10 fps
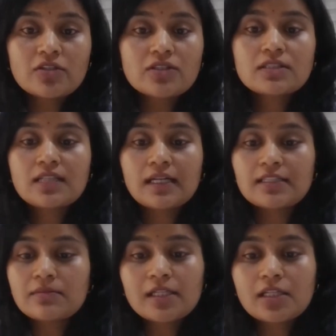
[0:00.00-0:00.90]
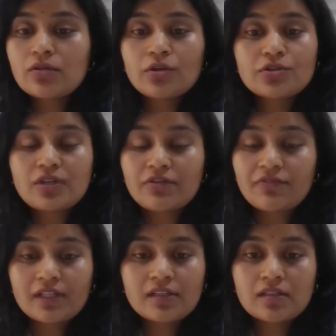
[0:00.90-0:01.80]
because it's ultimately going to
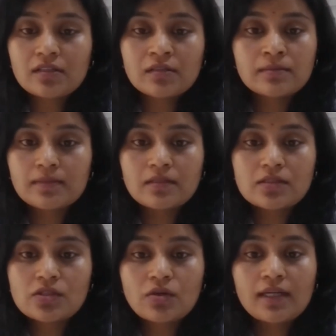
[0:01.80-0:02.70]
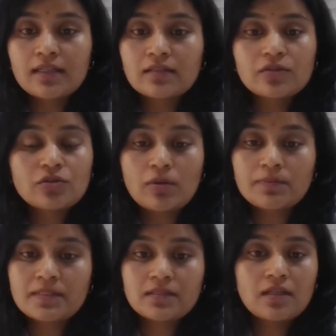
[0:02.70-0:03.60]
affect the soil and
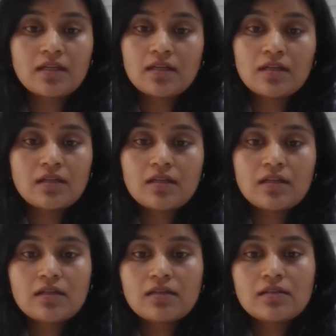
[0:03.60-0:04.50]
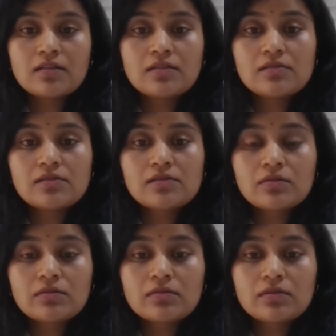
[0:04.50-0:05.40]
crops.
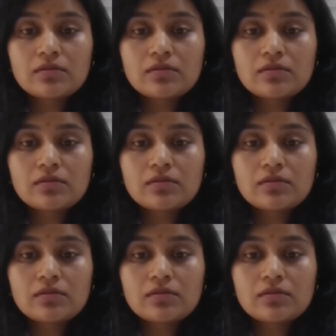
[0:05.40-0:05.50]
So